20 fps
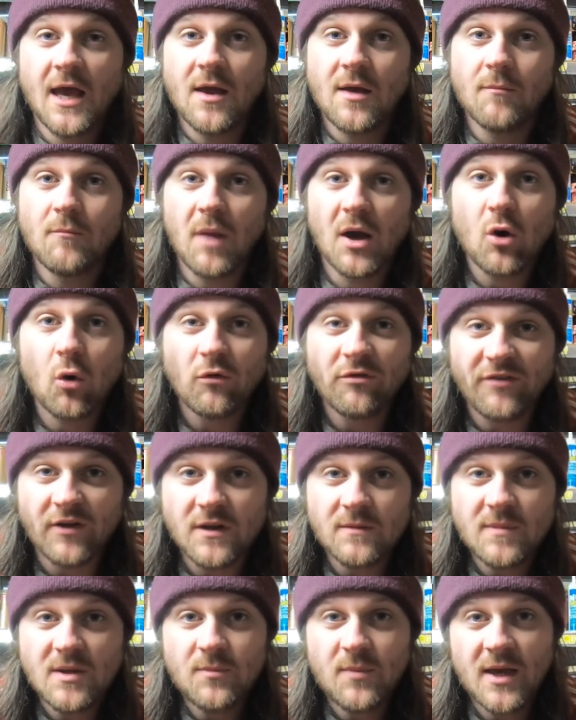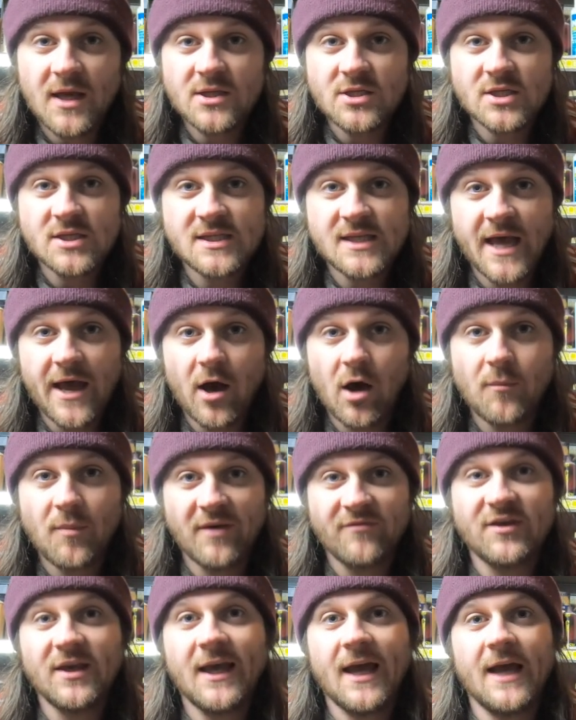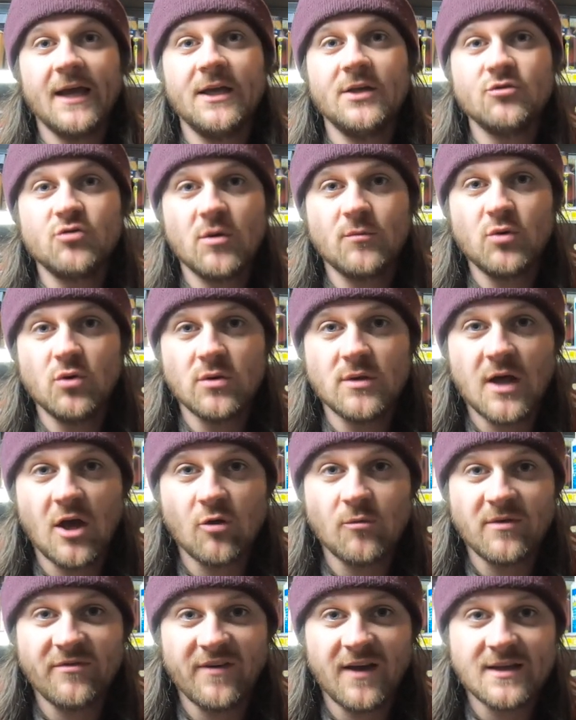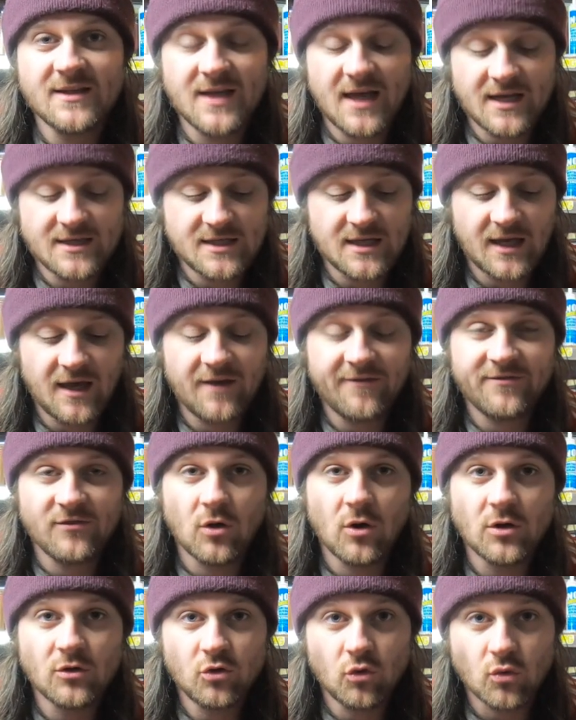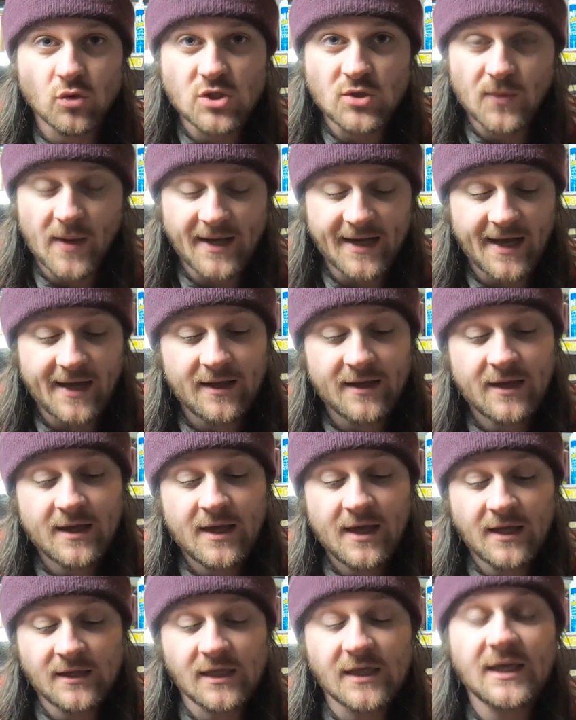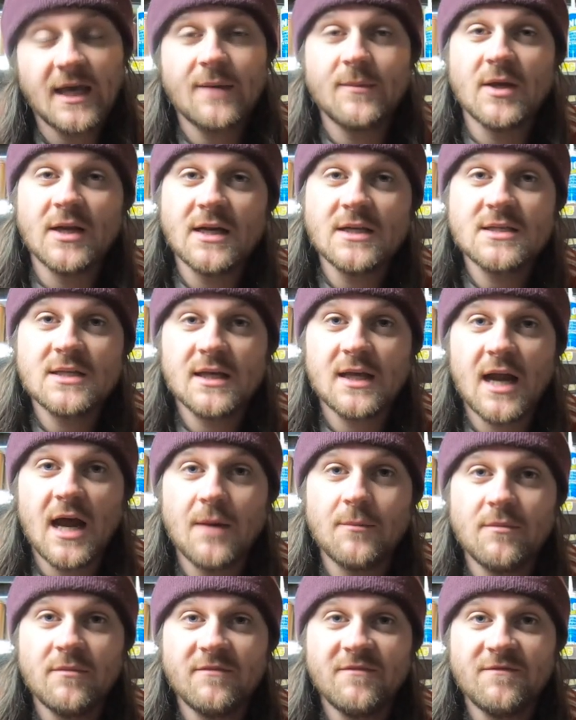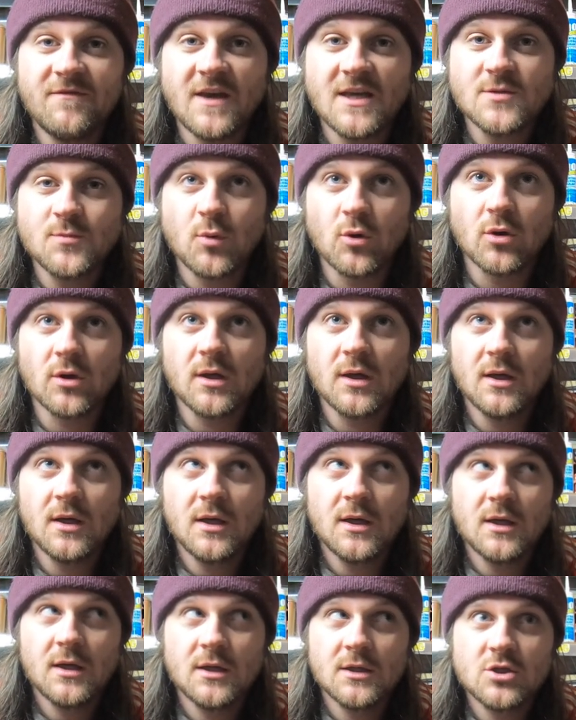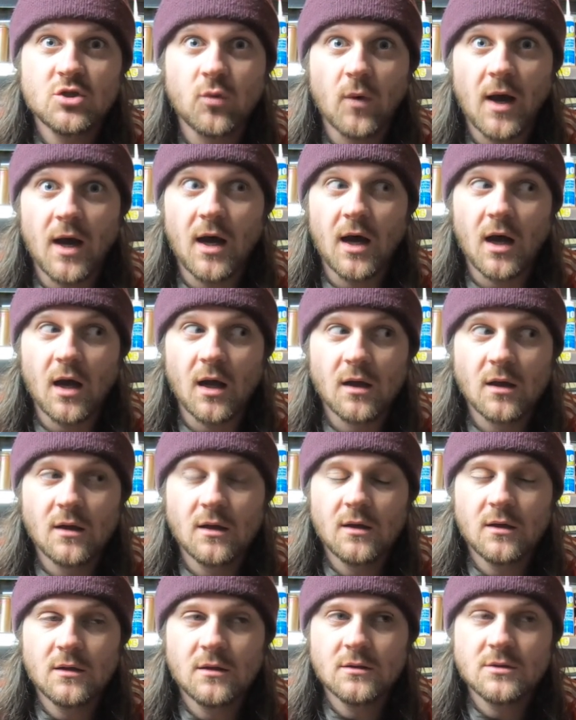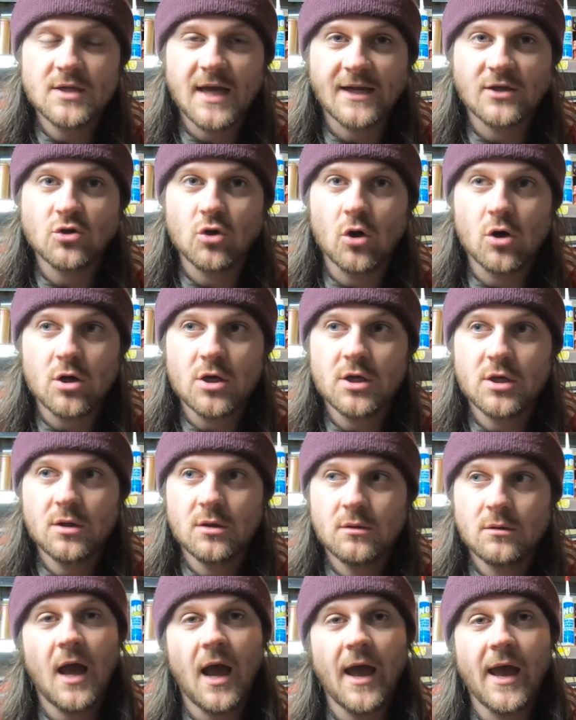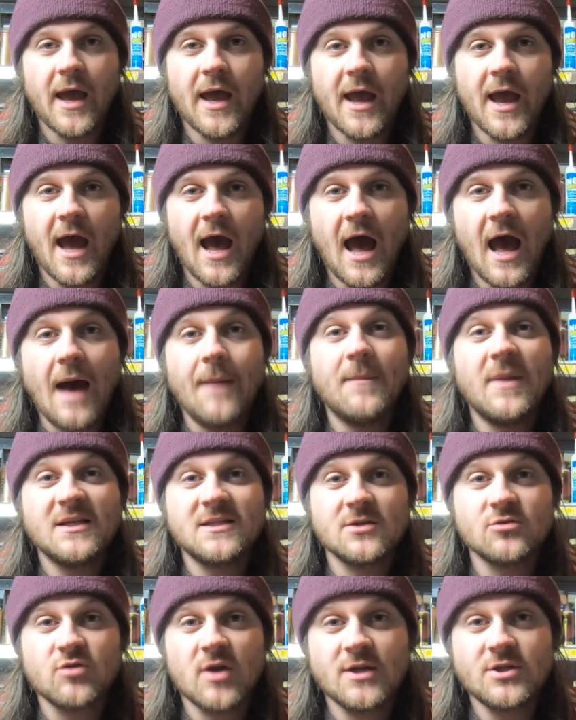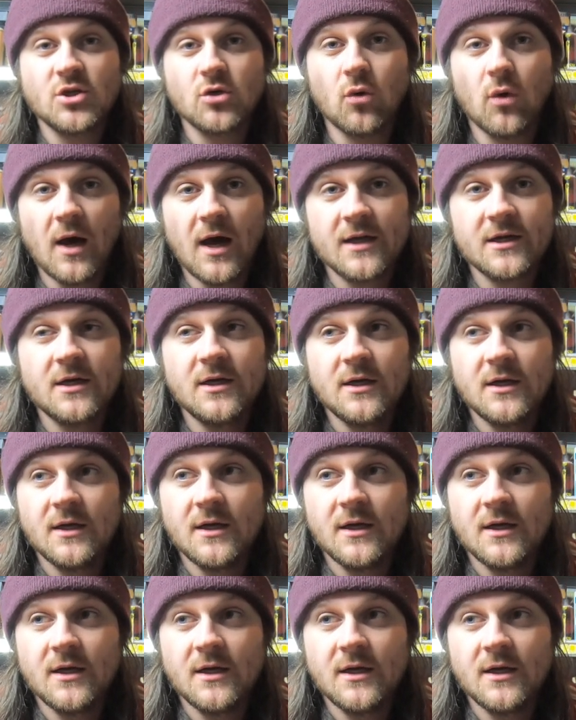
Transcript: My GoFundMe page is set up. If you can contribute, that would be fantastic. If not, don't sweat it. You can get me on Instagram, Facebook, Twitter, TikTok, at Mr. Tragic O'Hara.